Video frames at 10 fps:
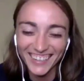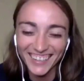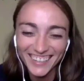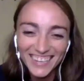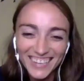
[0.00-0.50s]

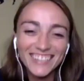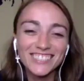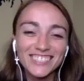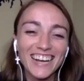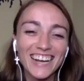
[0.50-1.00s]
i think
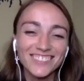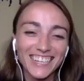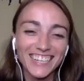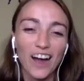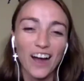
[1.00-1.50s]
that, that sounds
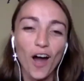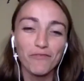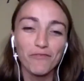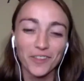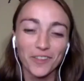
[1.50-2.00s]
like
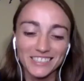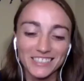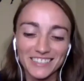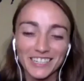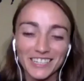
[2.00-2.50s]
awful that
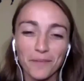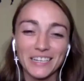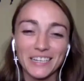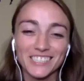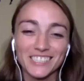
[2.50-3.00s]
sounds like a
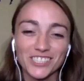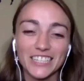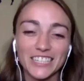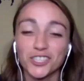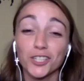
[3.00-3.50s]
piece of
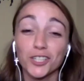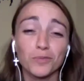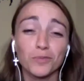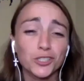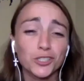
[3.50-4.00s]
shit she does
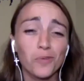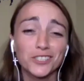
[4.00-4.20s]
what no, she